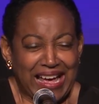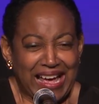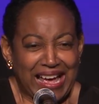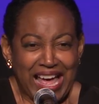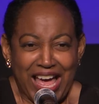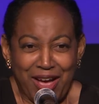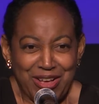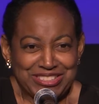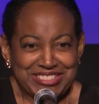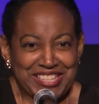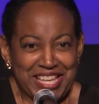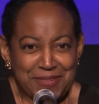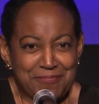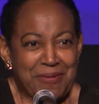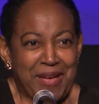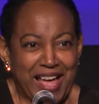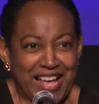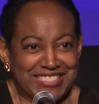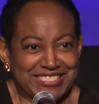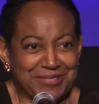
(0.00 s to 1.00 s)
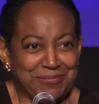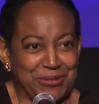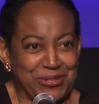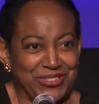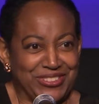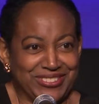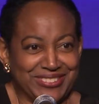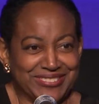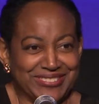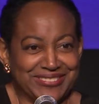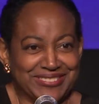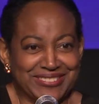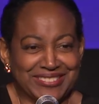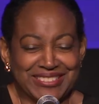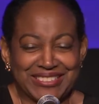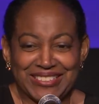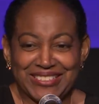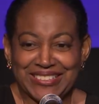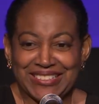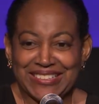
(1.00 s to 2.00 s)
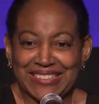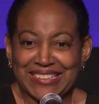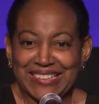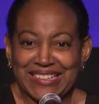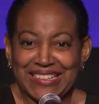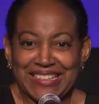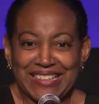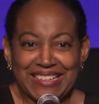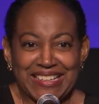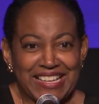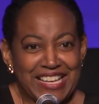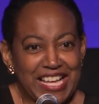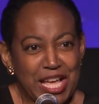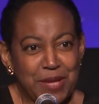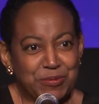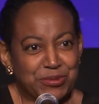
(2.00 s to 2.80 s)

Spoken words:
How's that possible? I'm